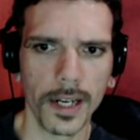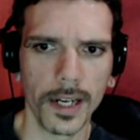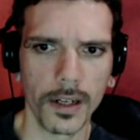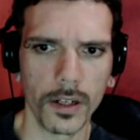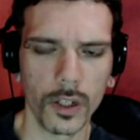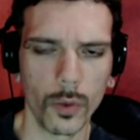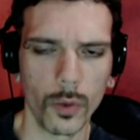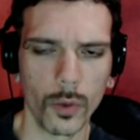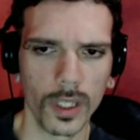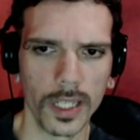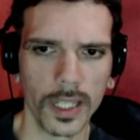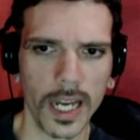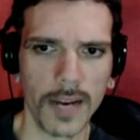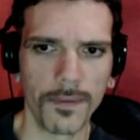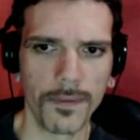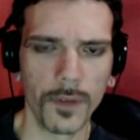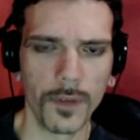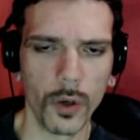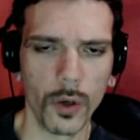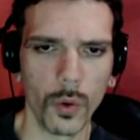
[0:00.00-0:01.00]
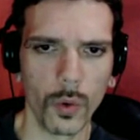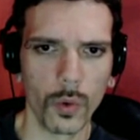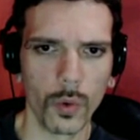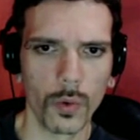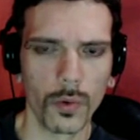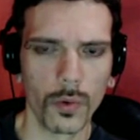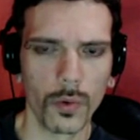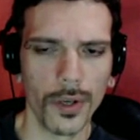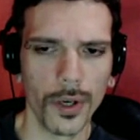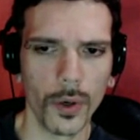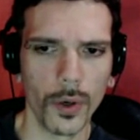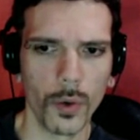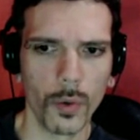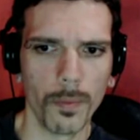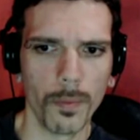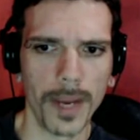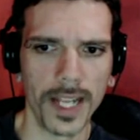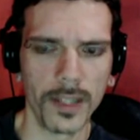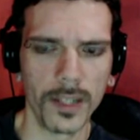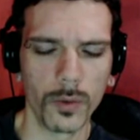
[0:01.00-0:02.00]
you will have no
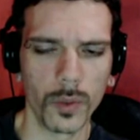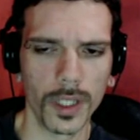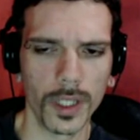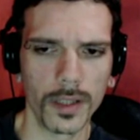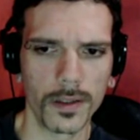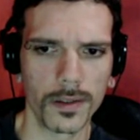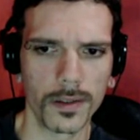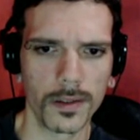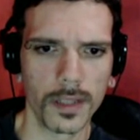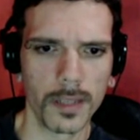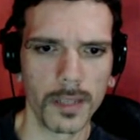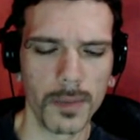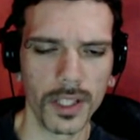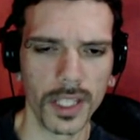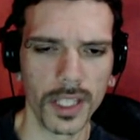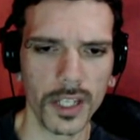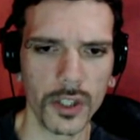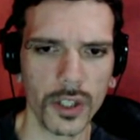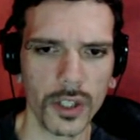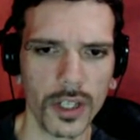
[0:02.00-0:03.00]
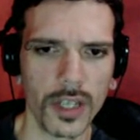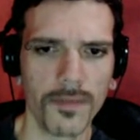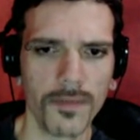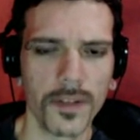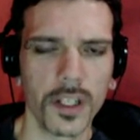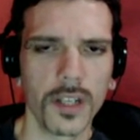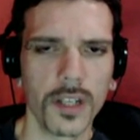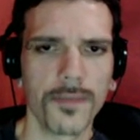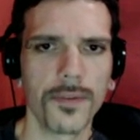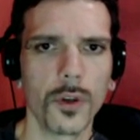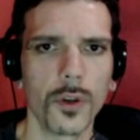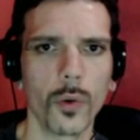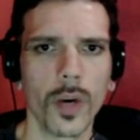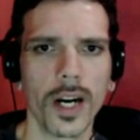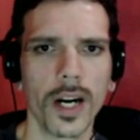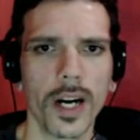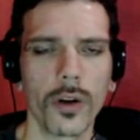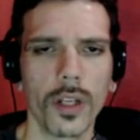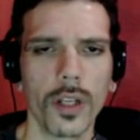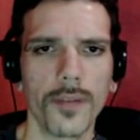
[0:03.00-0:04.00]
bandwidth limitation even if you
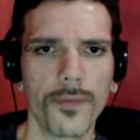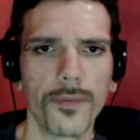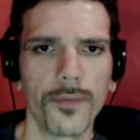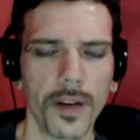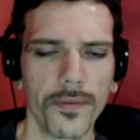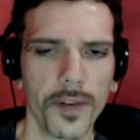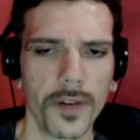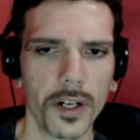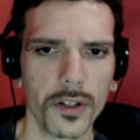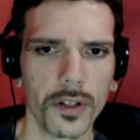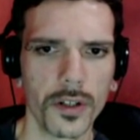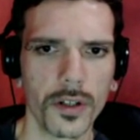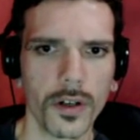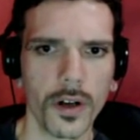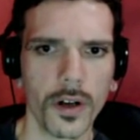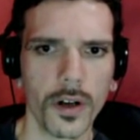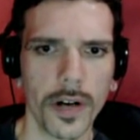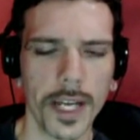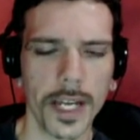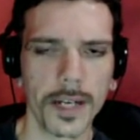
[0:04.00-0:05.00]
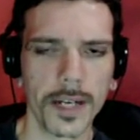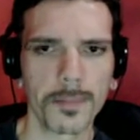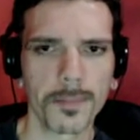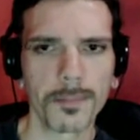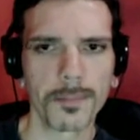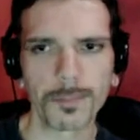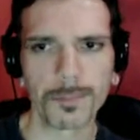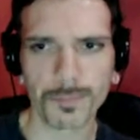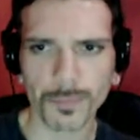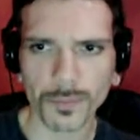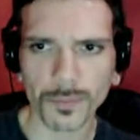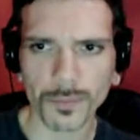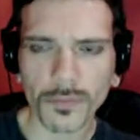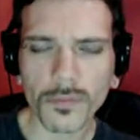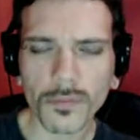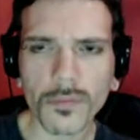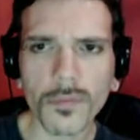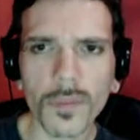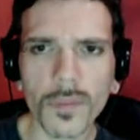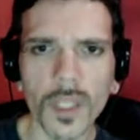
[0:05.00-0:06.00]
are on the free version. All right,
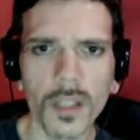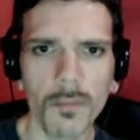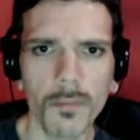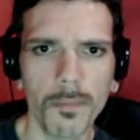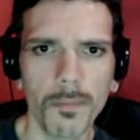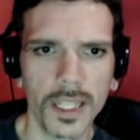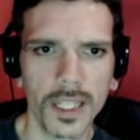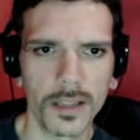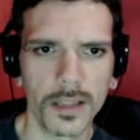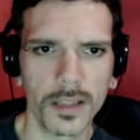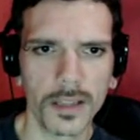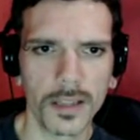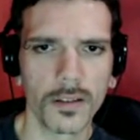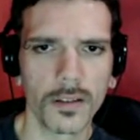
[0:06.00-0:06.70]
but